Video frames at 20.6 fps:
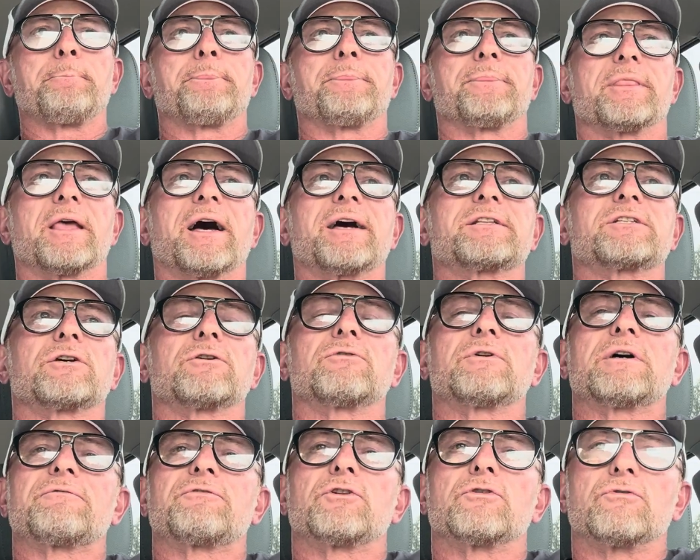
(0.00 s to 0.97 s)
not to
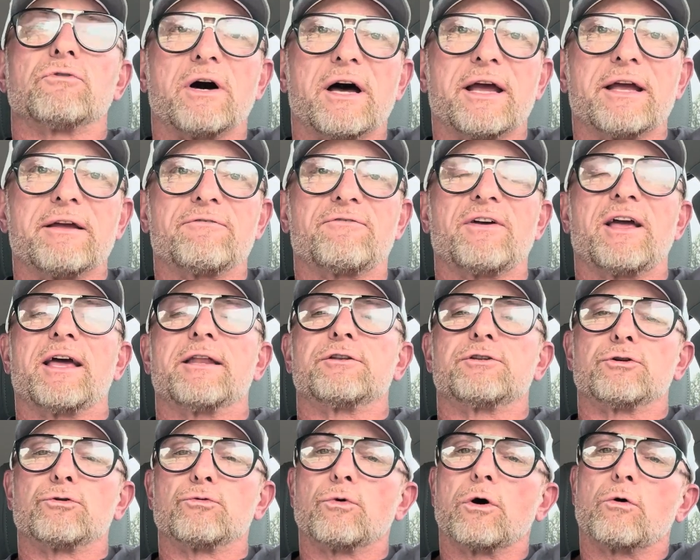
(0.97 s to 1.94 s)
live the life and
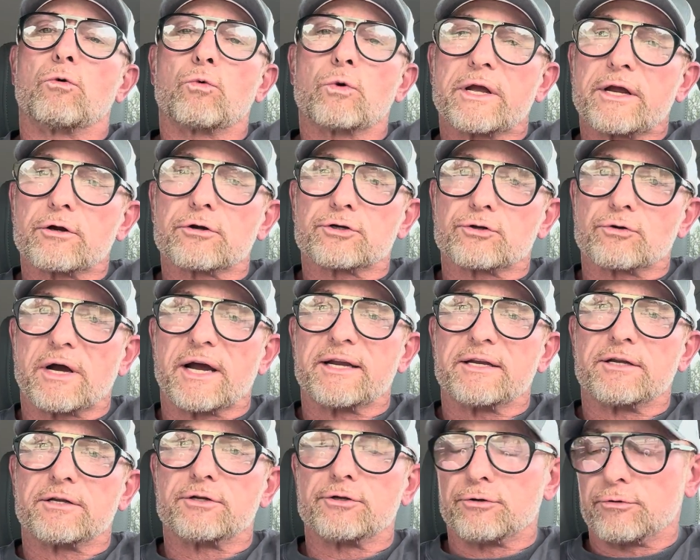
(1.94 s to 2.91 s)
do what we are trying
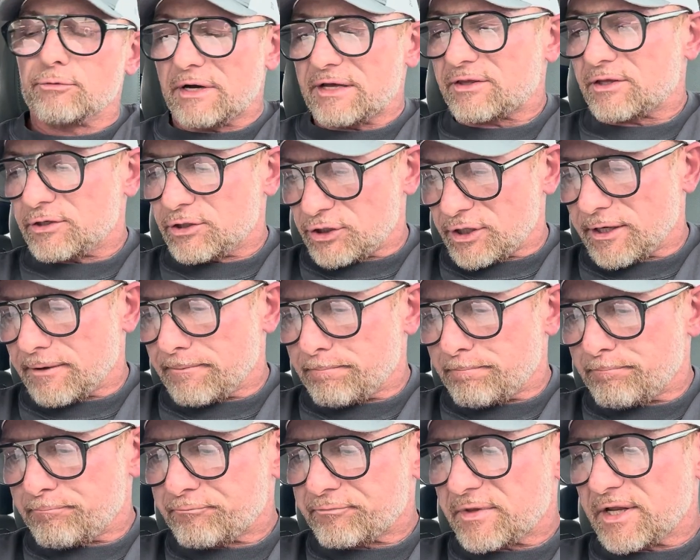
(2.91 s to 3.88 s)
to do at the gym.
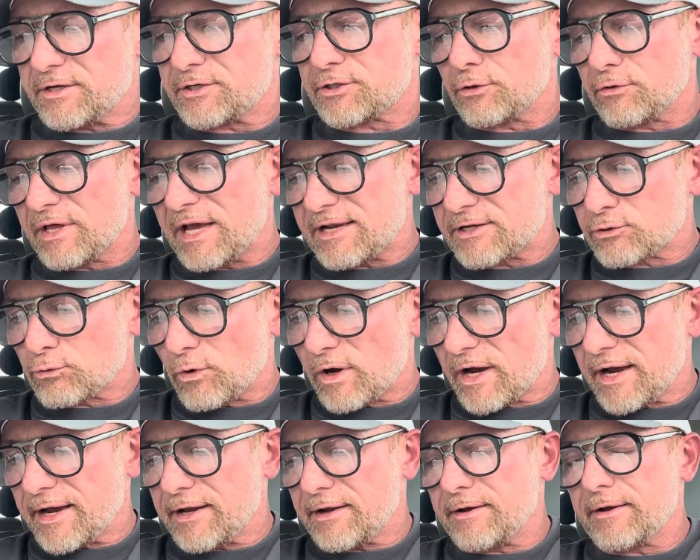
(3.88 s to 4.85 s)
And so that's
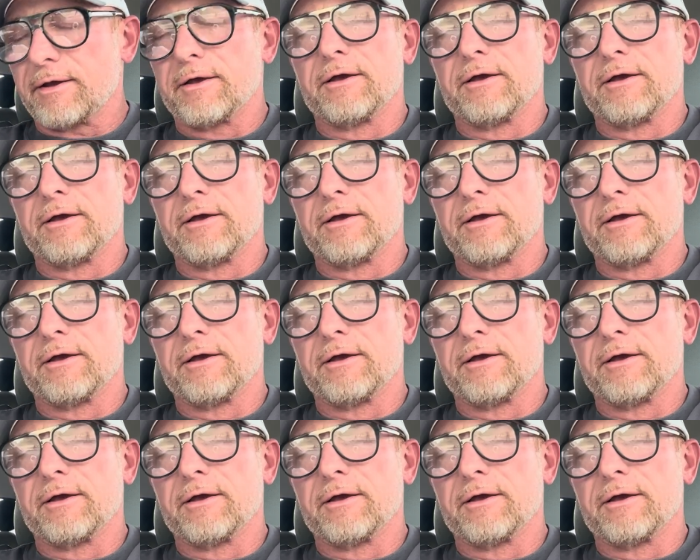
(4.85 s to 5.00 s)
why